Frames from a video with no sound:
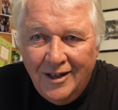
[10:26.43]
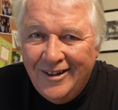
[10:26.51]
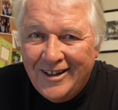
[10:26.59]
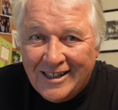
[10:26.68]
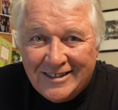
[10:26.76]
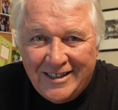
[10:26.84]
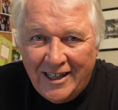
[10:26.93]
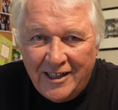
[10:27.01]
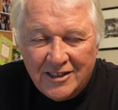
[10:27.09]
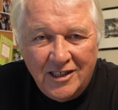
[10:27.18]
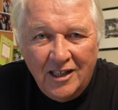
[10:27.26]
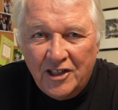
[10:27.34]
Like I said,
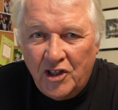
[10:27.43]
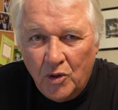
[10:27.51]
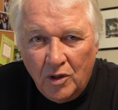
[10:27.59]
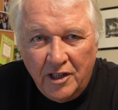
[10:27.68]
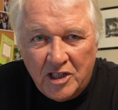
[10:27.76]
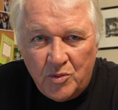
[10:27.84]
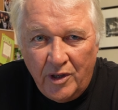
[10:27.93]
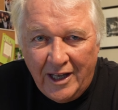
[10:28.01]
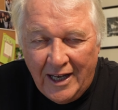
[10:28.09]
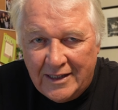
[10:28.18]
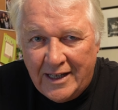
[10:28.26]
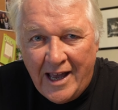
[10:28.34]
it's not like the old days where you
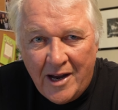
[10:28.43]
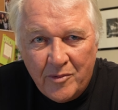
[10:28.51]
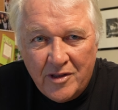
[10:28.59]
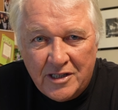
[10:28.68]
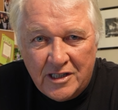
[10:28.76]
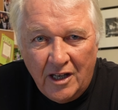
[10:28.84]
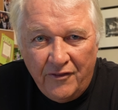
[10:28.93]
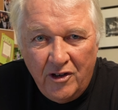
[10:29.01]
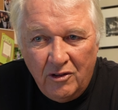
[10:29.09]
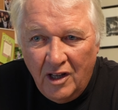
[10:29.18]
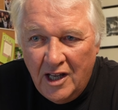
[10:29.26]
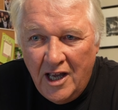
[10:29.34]
had to hammer this stuff
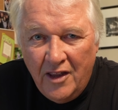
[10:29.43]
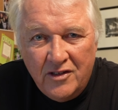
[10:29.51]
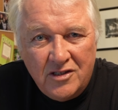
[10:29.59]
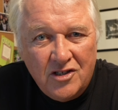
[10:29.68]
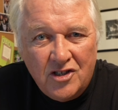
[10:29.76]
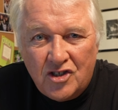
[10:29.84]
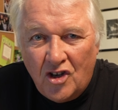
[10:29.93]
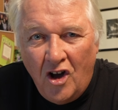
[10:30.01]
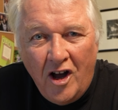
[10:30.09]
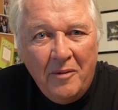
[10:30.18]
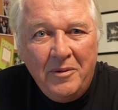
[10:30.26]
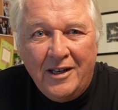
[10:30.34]
out. This is just a
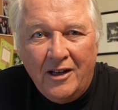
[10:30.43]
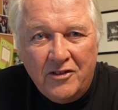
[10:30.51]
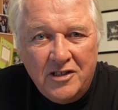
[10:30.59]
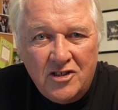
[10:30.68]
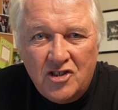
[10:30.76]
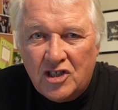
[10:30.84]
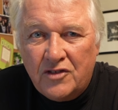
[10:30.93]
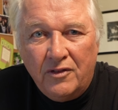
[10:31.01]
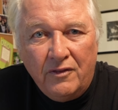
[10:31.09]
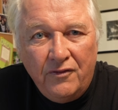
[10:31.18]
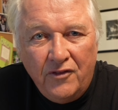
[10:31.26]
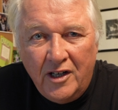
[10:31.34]
hobby now. This is just
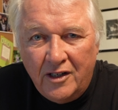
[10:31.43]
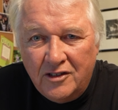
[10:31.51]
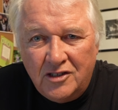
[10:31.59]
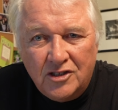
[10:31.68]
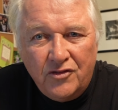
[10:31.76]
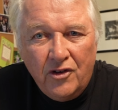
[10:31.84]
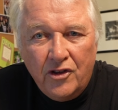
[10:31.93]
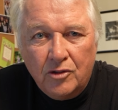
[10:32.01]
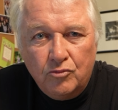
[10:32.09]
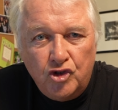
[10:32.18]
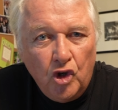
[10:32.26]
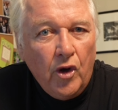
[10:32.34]
for fun. This is for the
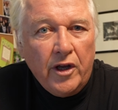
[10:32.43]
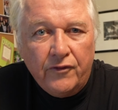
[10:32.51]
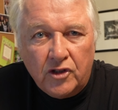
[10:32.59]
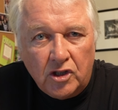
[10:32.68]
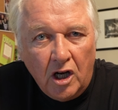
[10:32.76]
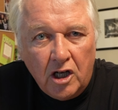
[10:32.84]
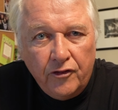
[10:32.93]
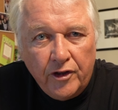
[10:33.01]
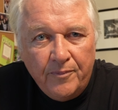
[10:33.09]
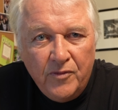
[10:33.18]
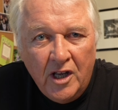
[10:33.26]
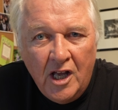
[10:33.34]
joy of photography.
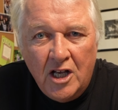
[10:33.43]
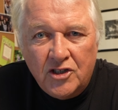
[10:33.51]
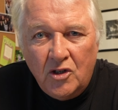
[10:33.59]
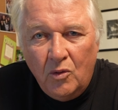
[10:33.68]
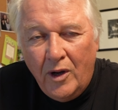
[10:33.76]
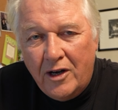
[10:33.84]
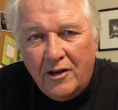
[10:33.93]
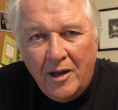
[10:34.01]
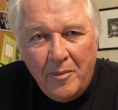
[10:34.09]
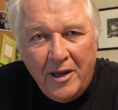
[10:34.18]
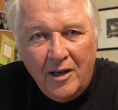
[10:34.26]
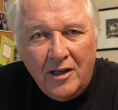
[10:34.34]
So why don't I
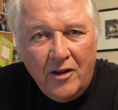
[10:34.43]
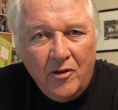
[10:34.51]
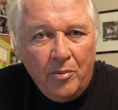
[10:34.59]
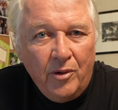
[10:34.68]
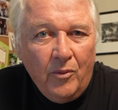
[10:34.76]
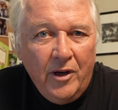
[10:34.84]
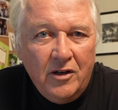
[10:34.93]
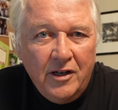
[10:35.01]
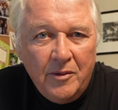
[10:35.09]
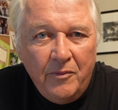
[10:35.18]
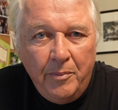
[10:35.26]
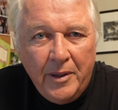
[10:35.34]
make another print? Why don't
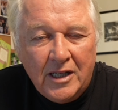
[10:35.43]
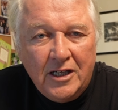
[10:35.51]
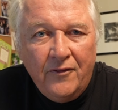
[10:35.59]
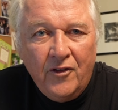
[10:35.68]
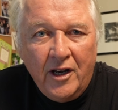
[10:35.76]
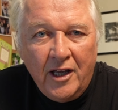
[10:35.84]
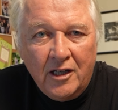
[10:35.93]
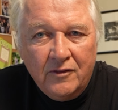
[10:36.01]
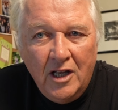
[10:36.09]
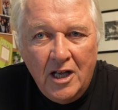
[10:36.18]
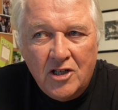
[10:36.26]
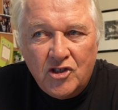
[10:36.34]
I pick a different negative?
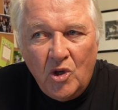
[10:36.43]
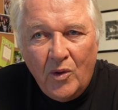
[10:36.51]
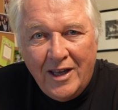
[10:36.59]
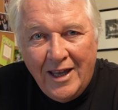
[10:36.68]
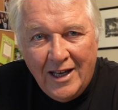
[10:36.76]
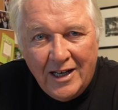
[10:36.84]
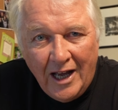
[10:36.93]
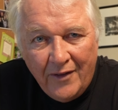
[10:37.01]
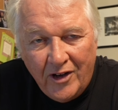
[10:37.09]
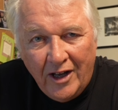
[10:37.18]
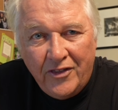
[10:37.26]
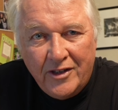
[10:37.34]
So again, I've got